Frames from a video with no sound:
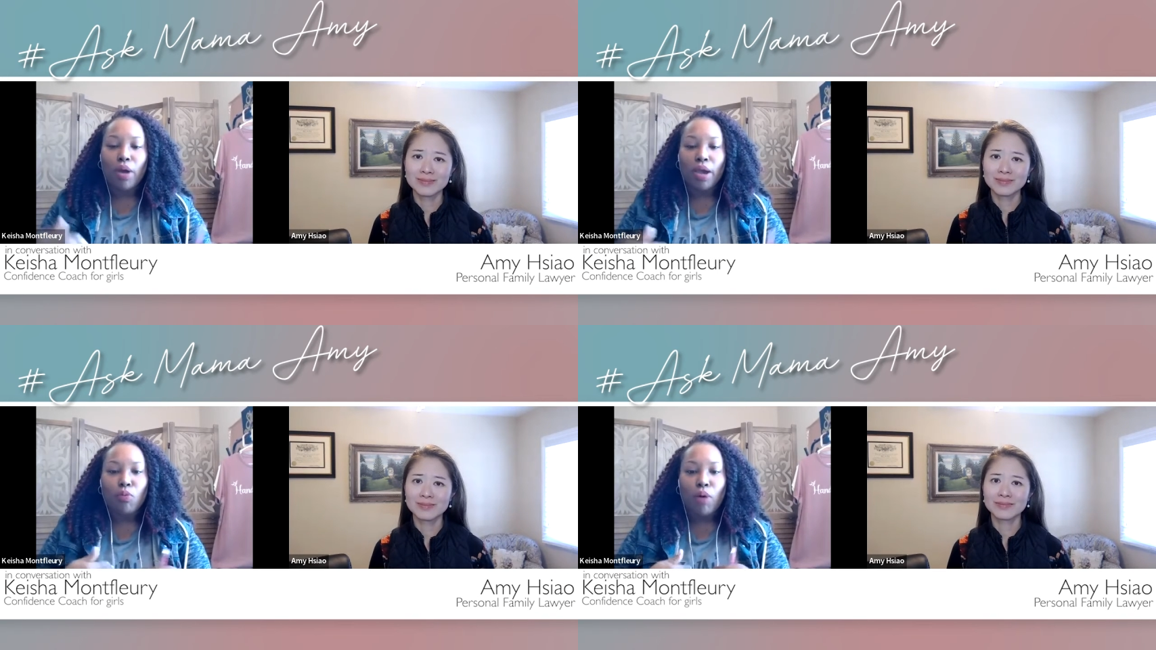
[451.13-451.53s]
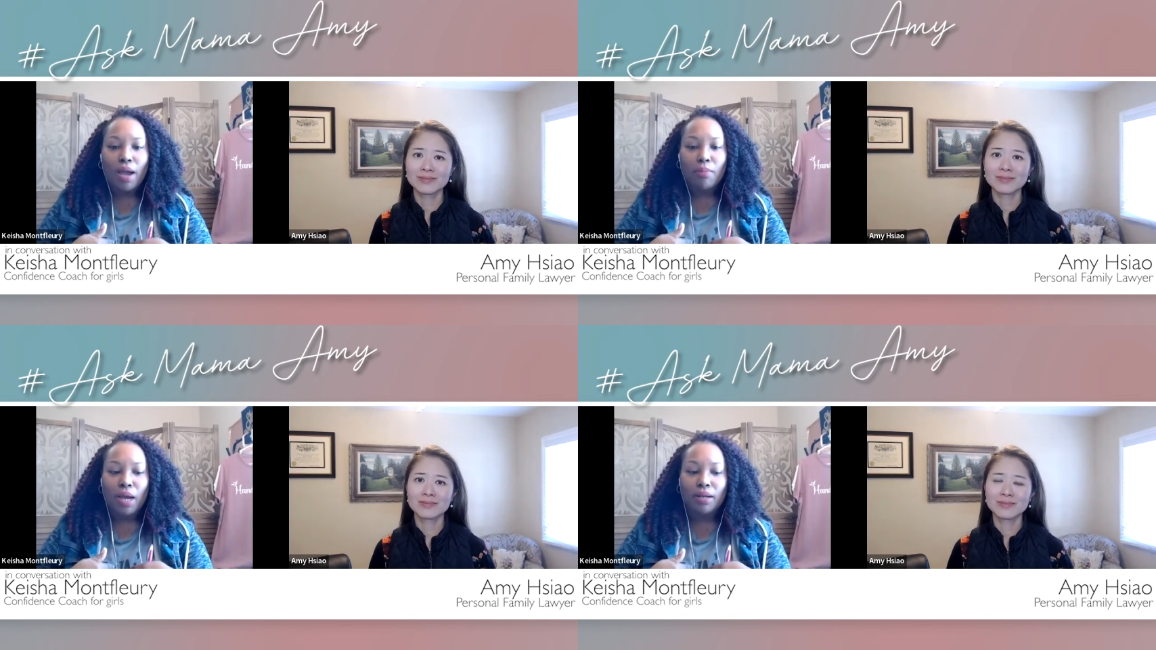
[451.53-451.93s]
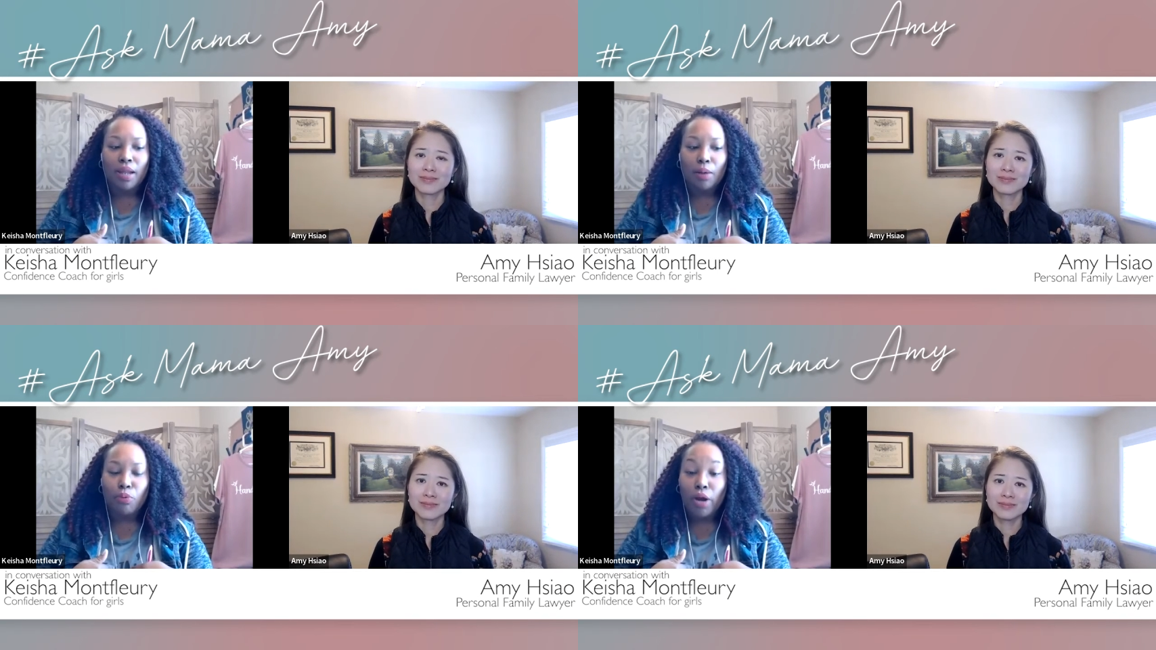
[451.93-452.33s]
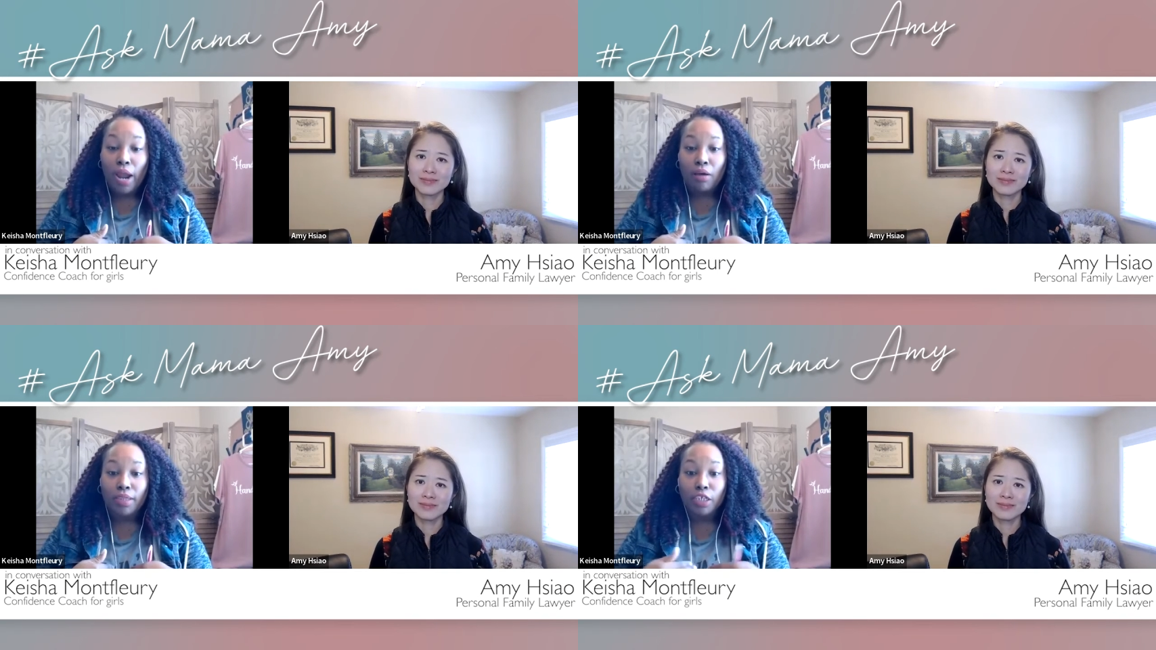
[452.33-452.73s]
Speaker 1: wait, why am I not
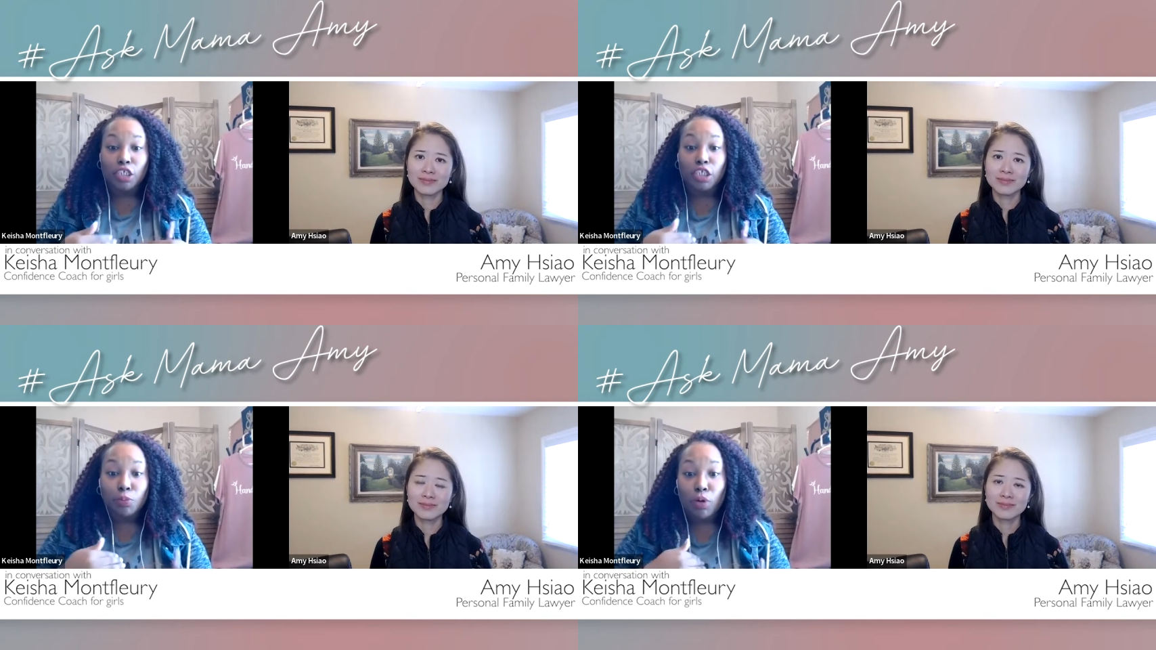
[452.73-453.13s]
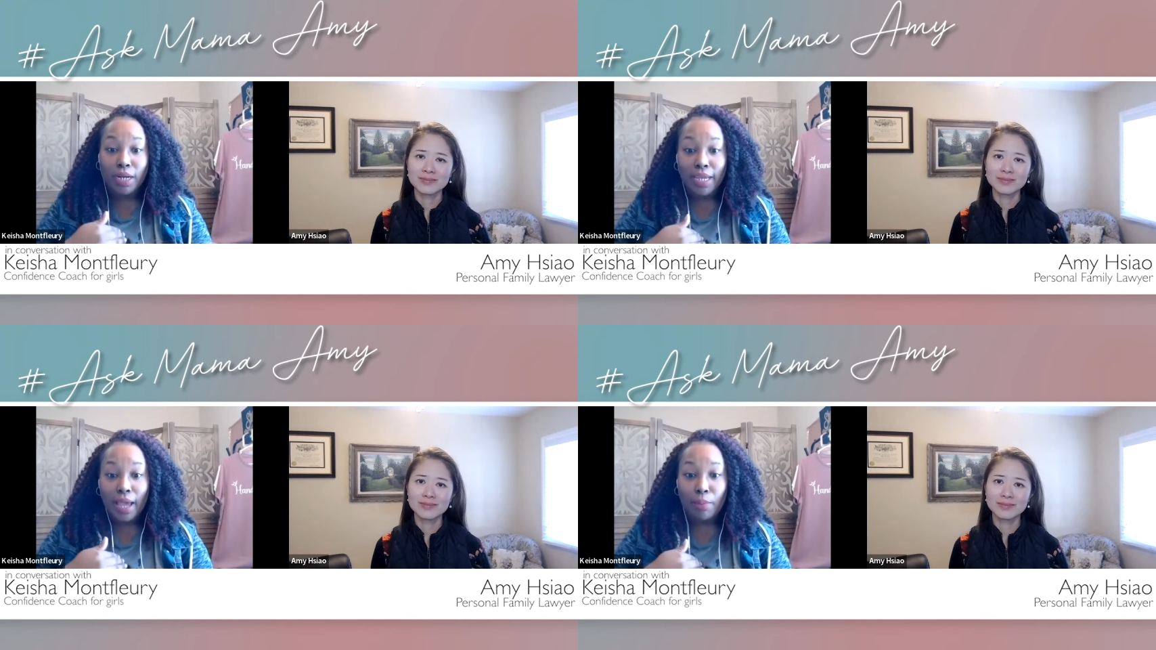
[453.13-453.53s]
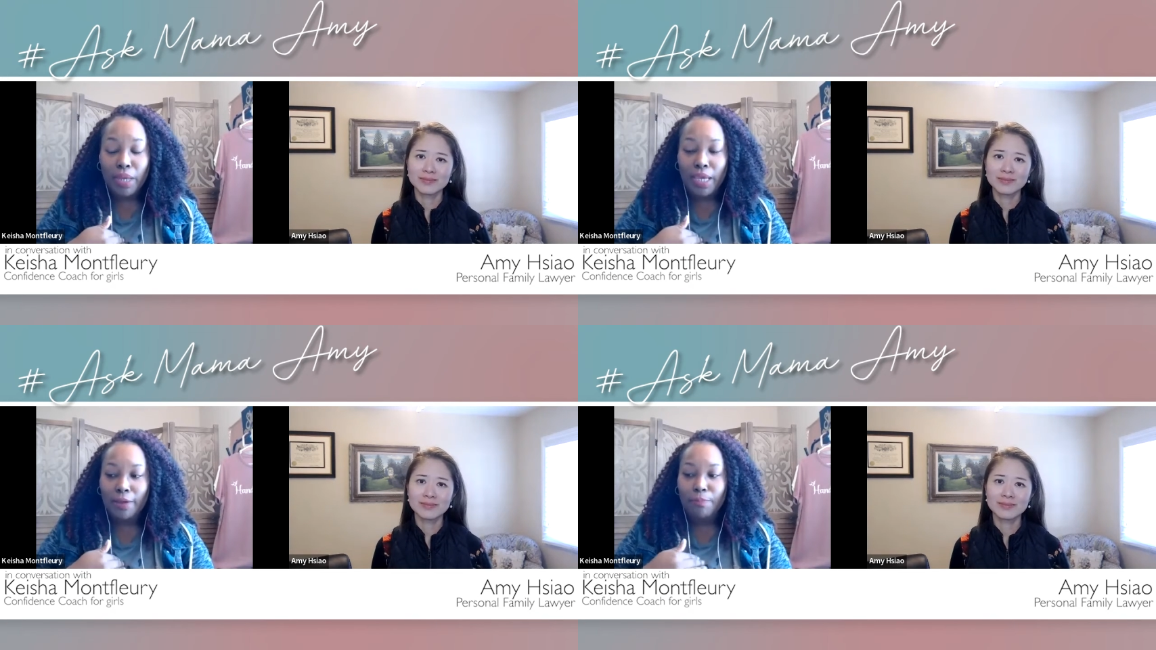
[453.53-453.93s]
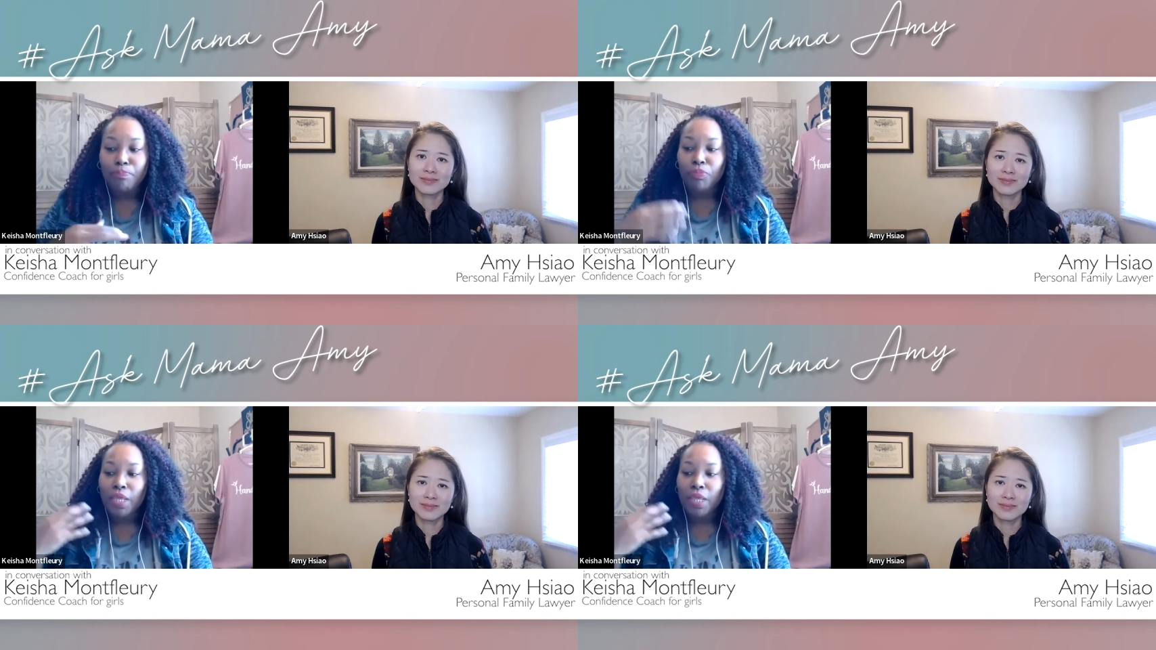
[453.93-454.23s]
proud that she's pointing at me?